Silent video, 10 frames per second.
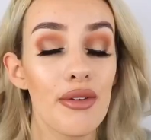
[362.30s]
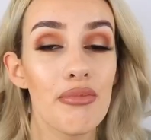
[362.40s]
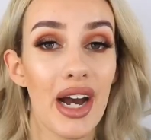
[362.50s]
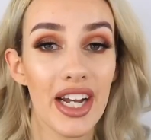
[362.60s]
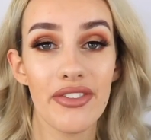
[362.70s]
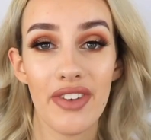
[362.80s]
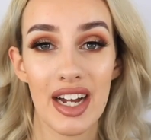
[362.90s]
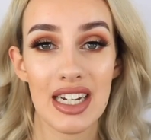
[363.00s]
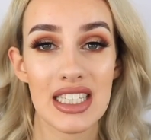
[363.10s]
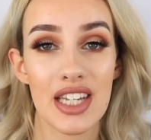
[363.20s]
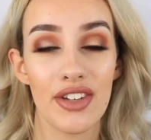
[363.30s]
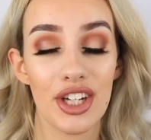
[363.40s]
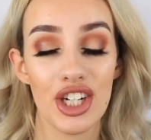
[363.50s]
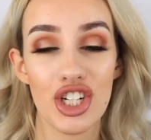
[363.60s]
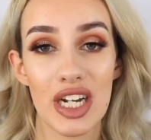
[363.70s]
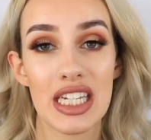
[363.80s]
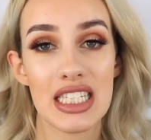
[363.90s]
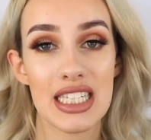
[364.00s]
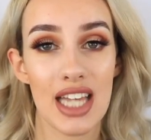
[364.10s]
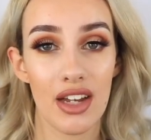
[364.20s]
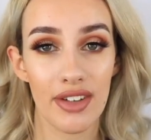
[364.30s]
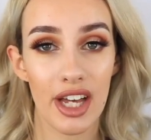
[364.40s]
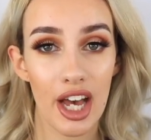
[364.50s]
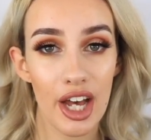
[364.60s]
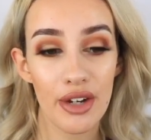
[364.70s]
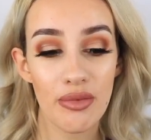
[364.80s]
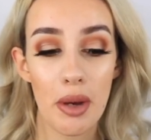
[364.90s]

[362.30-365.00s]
My advice, if you're going to try this yourself at home,